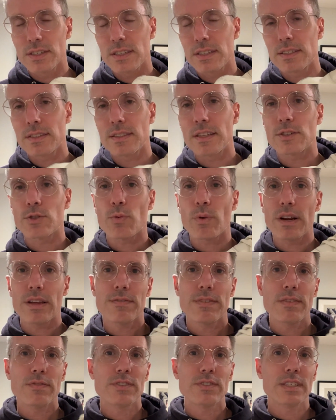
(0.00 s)
This is the
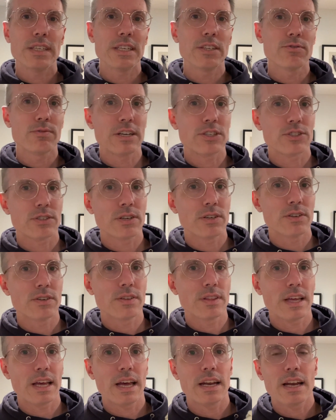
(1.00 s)
2015 retro
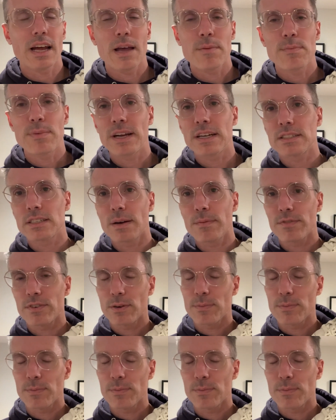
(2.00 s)
that I picked up for